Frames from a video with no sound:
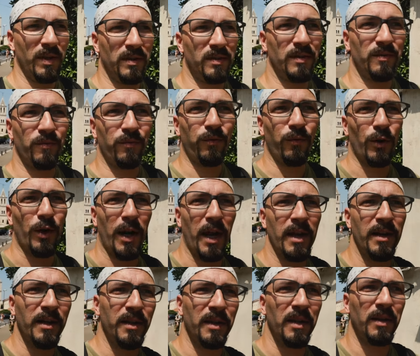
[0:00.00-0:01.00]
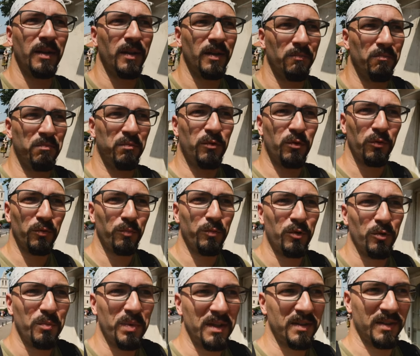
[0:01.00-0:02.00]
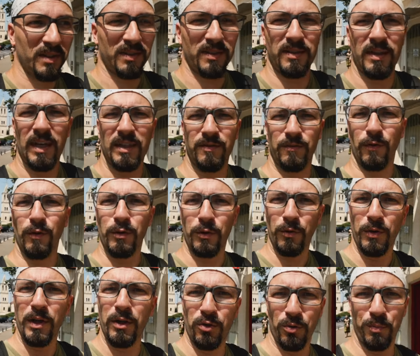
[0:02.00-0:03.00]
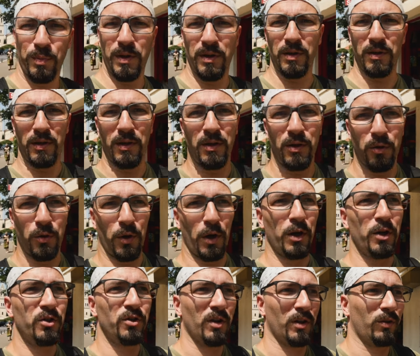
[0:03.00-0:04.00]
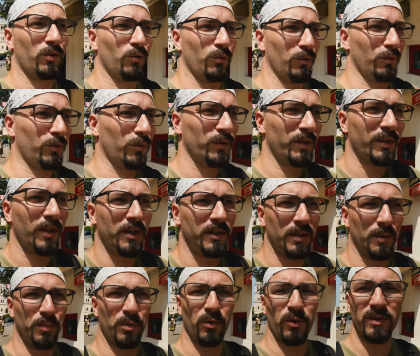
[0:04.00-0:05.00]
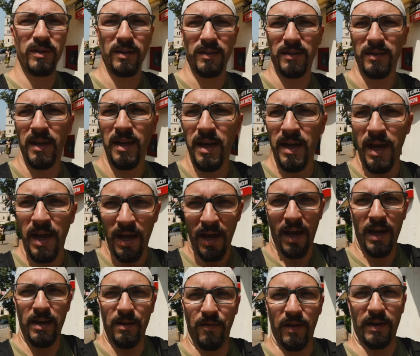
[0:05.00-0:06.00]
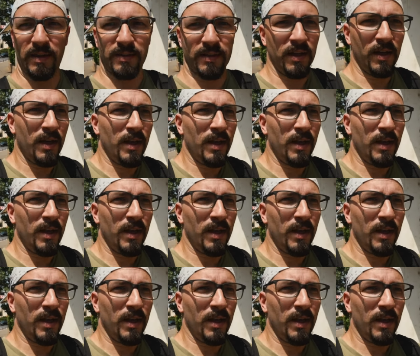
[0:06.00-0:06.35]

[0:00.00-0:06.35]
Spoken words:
It's for anything to be successful, you need to be in Croatia to start a process anyways.